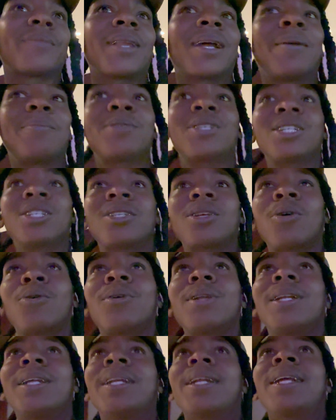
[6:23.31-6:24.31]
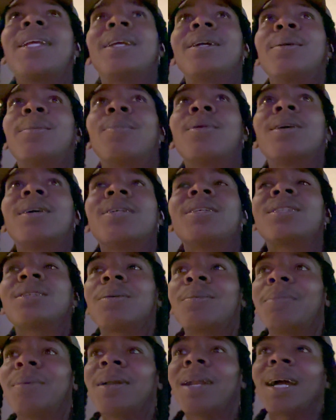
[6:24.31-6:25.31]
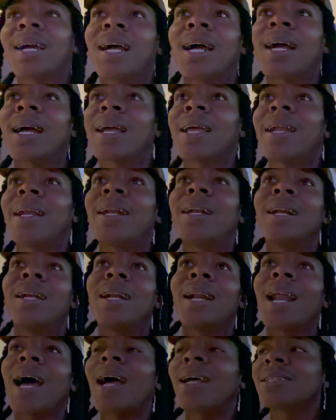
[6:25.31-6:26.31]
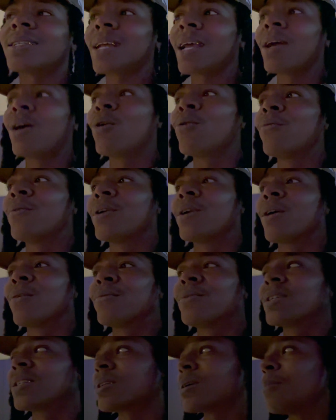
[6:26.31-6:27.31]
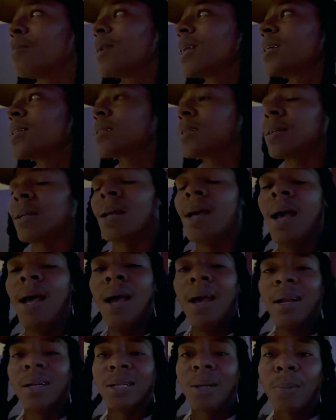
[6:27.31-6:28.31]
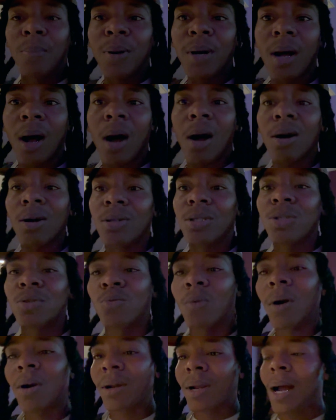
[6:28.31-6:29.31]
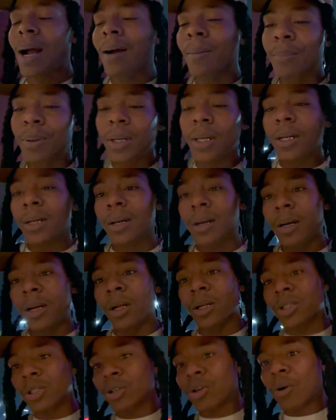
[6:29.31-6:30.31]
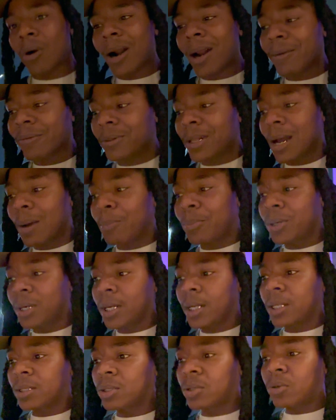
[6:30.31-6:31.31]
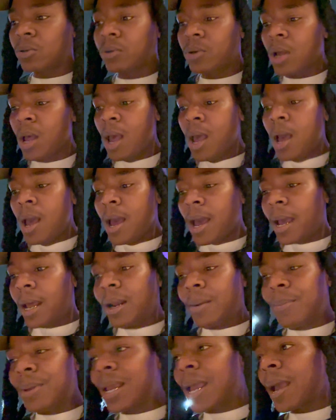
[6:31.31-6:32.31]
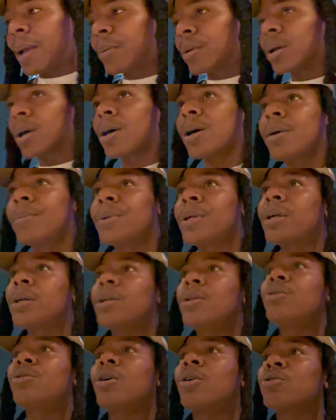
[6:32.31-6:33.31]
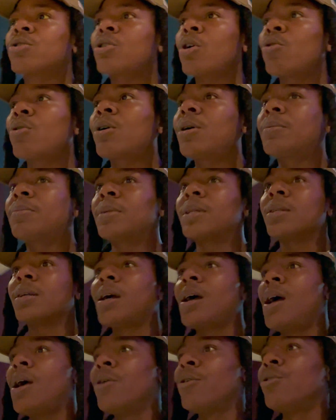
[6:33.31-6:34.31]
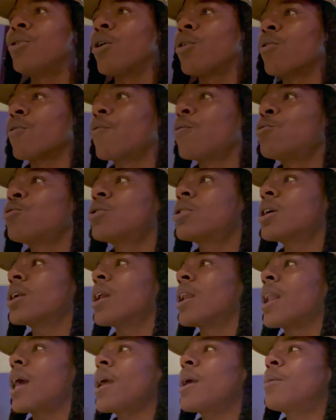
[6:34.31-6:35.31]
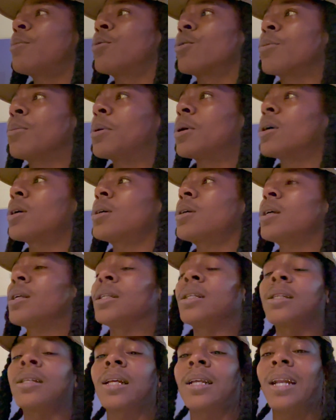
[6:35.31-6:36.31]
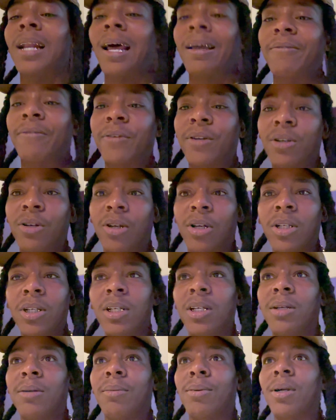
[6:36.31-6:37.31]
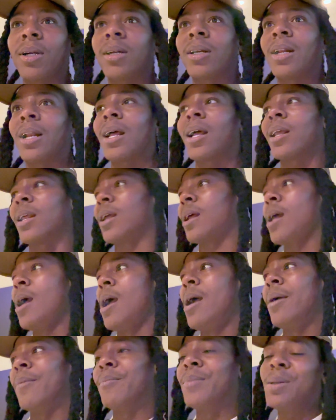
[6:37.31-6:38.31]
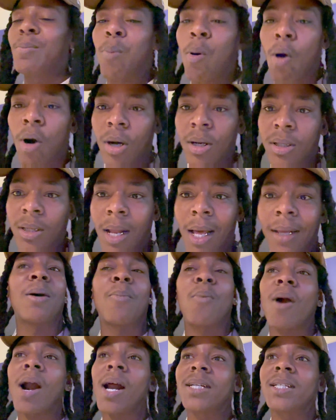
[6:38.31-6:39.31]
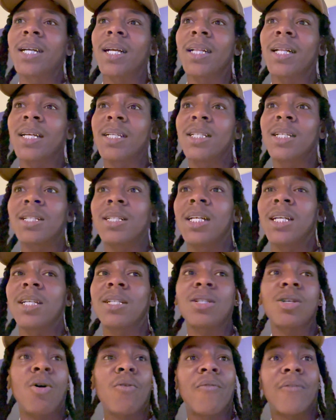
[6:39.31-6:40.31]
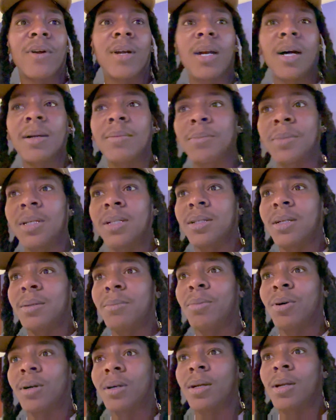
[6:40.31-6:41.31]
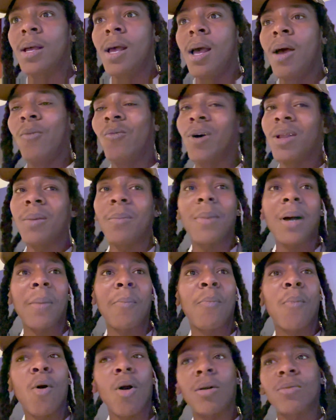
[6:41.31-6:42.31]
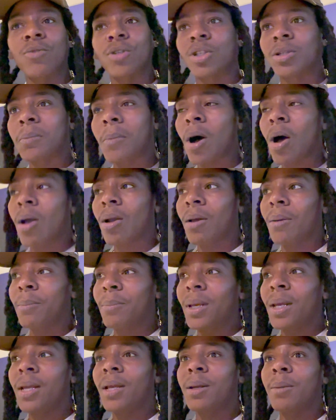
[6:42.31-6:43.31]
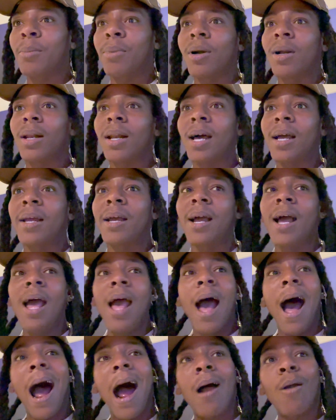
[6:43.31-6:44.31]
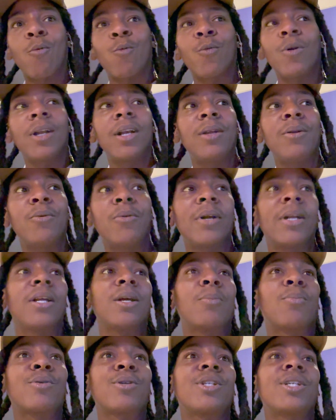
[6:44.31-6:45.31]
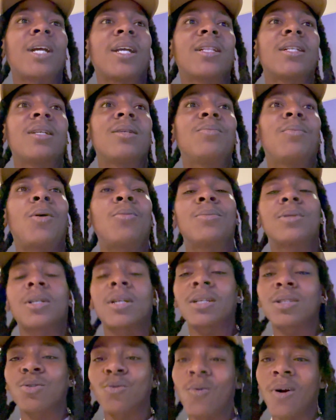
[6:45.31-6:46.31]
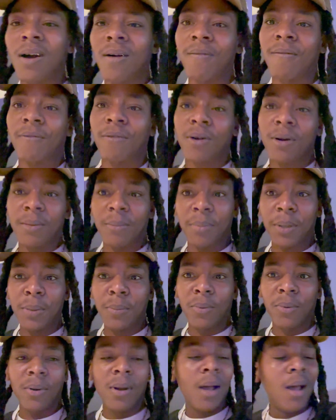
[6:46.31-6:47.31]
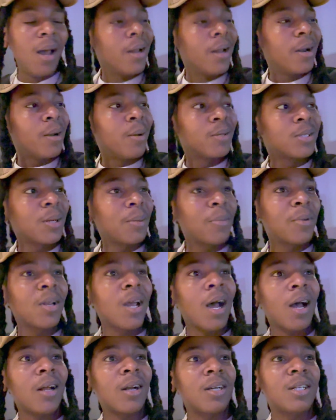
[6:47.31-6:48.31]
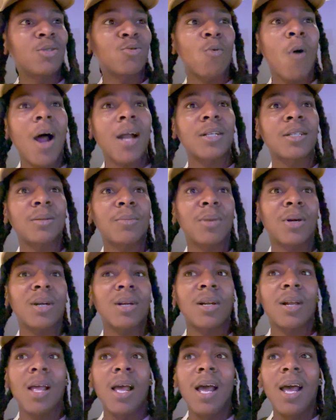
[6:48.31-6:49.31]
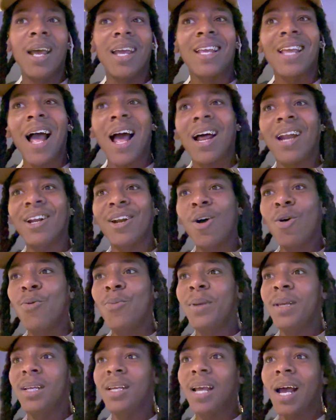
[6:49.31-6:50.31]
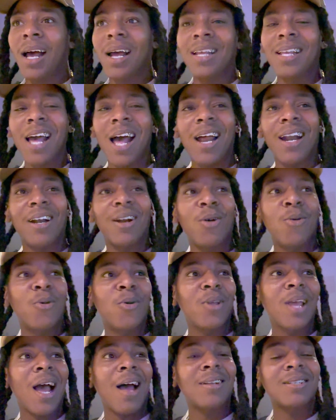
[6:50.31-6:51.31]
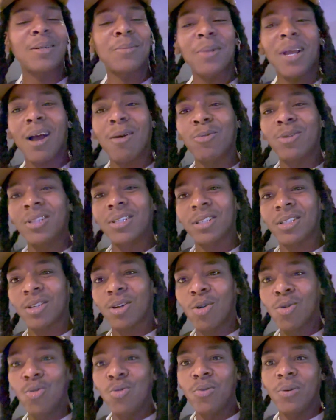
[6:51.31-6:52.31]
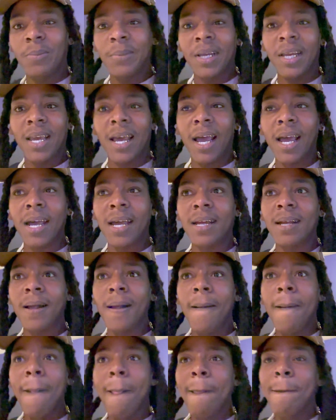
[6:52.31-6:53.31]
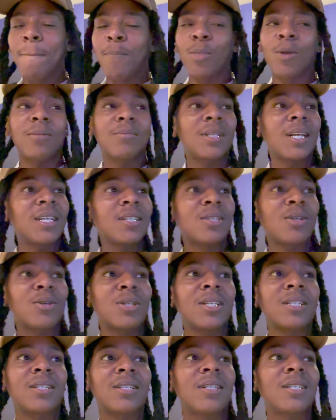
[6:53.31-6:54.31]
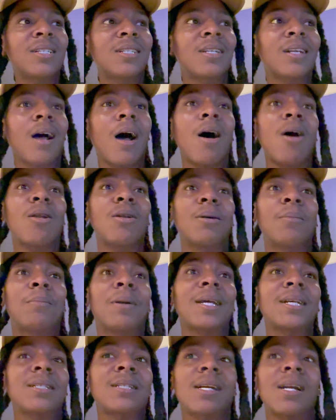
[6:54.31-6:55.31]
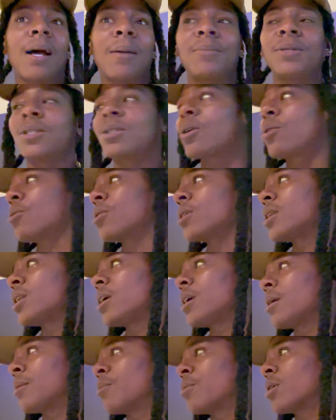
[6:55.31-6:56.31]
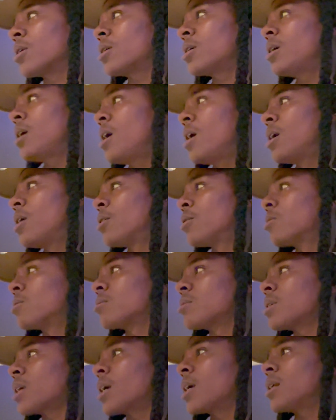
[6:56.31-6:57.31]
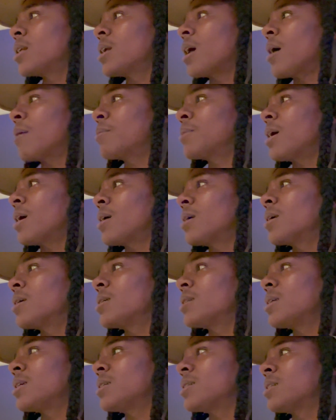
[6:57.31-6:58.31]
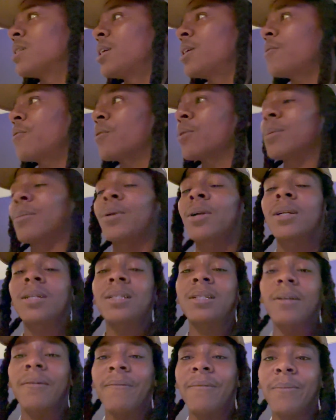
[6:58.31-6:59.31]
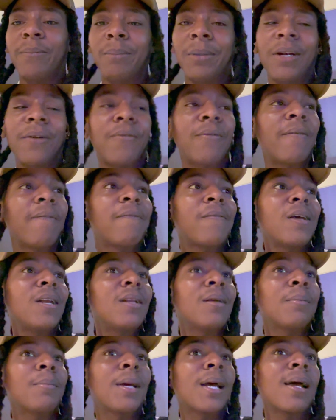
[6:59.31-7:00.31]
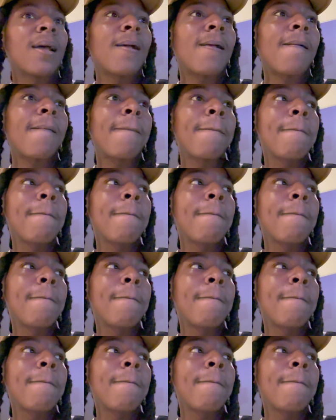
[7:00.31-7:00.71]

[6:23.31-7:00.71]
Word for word: I'm just soaking it in, bro. So, like I cannot say over and over, it's a blessing to put all this work I put into this craft I put into, and to be able to come here and, you know, soak up the, you know, the fruits of the labor, bro. And it like feel good, bro, to like be part of like a project that just did so phenomenally, bro. Whether my part was small or big, bro, like I really, really appreciate these moments because of where I'm from, people. Some of y'all that's watching, bro, y'all know me, y'all know, y'all, some of y'all went to school with me, gang. You know what I'm saying? So this is all a blessing I be soaking in, bro. You know what I'm saying? It's different, bro. It's a different feeling, man.